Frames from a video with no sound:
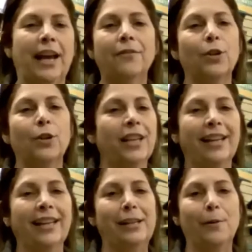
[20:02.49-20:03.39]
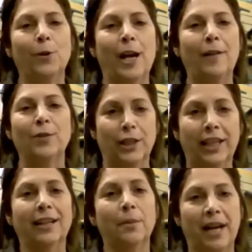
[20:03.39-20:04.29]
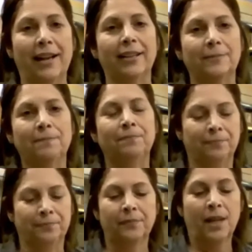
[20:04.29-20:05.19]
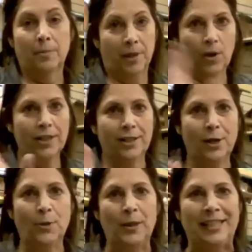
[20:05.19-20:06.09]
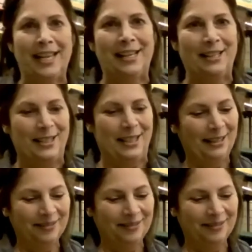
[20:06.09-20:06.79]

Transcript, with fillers: everything, and never have to think about it. But it wasn't always that easy.